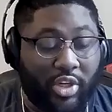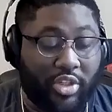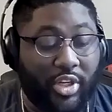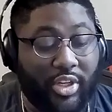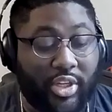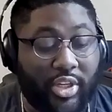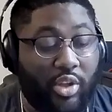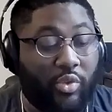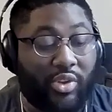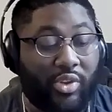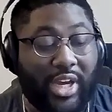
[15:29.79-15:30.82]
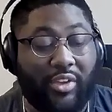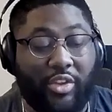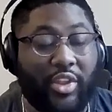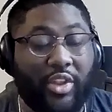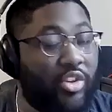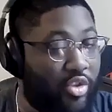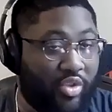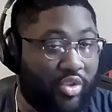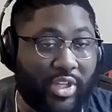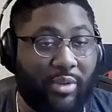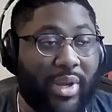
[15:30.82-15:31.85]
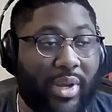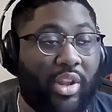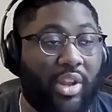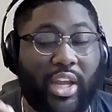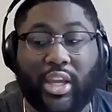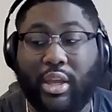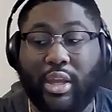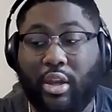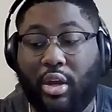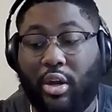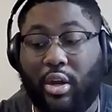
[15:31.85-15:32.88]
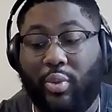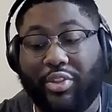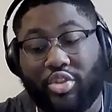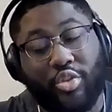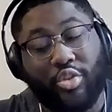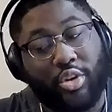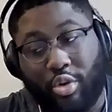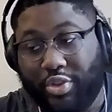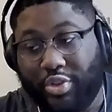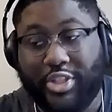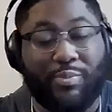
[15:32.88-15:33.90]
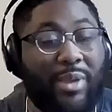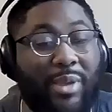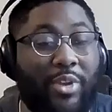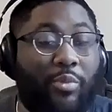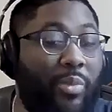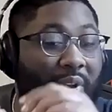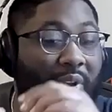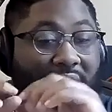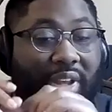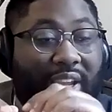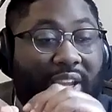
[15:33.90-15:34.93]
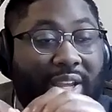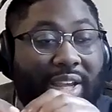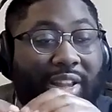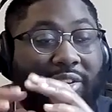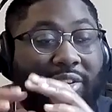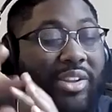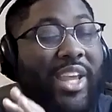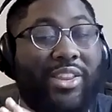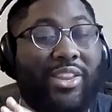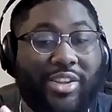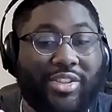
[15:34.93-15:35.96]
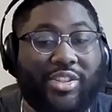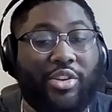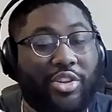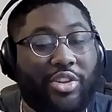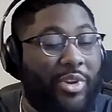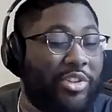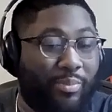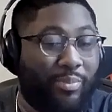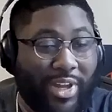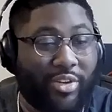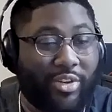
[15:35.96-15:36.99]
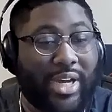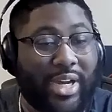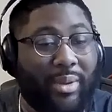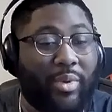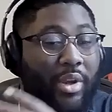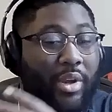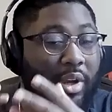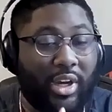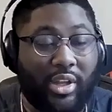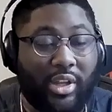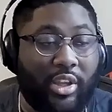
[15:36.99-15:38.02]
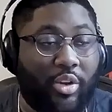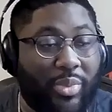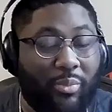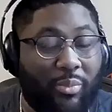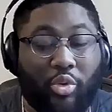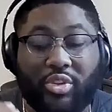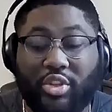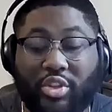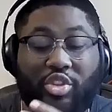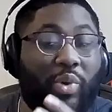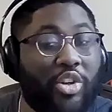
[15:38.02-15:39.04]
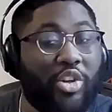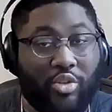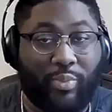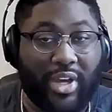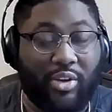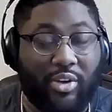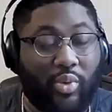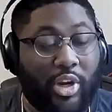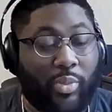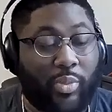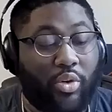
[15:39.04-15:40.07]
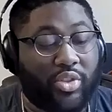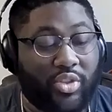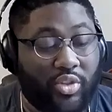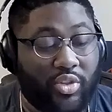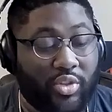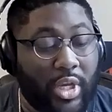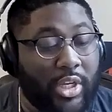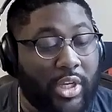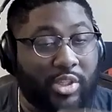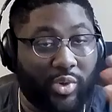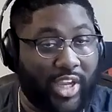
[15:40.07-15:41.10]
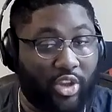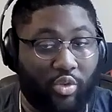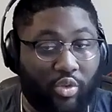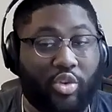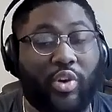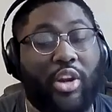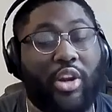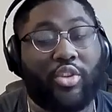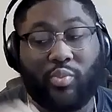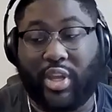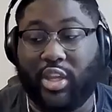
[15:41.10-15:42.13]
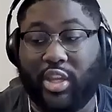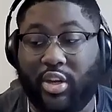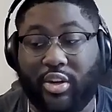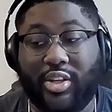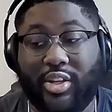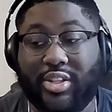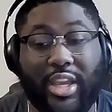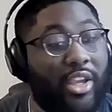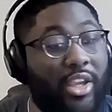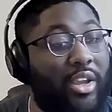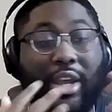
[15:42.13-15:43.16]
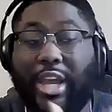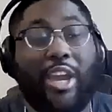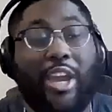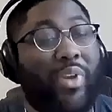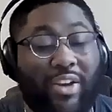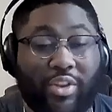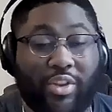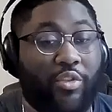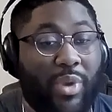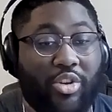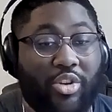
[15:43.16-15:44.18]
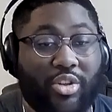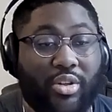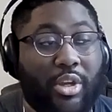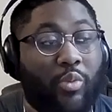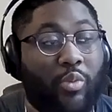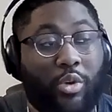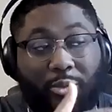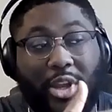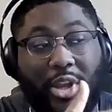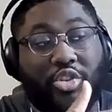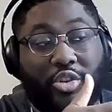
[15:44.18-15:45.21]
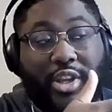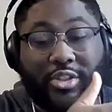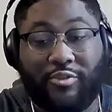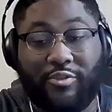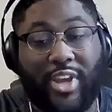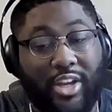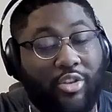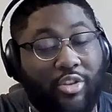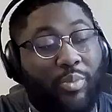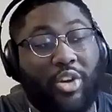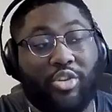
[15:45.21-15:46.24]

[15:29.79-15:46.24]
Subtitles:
and dealing with a lot of the things you said about, like, we have to sugarcoat this, maybe, or maybe we have to like delay this until as a better time, being more situational about it, where opposed to somewhere like Ukraine or somewhere like here is like, hey, we have the information. We're going to make sure it's vetted or make sure it's